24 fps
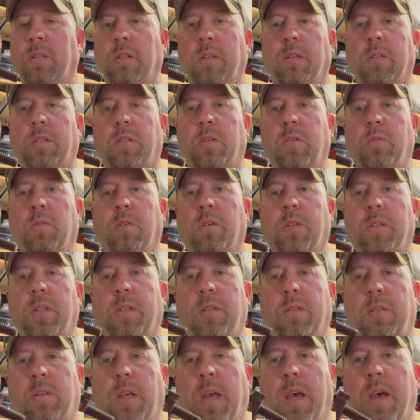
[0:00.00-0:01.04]
tools
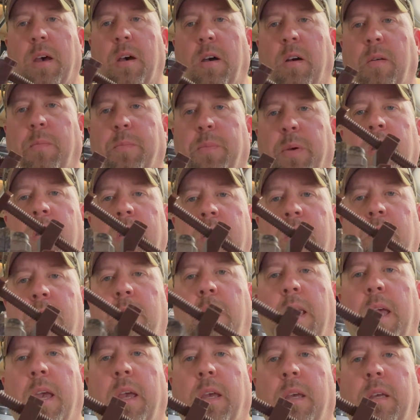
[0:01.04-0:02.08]
to help you
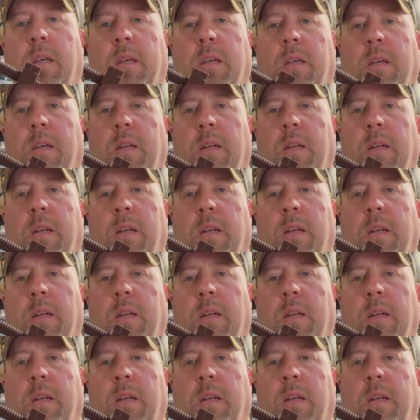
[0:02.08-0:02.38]
hang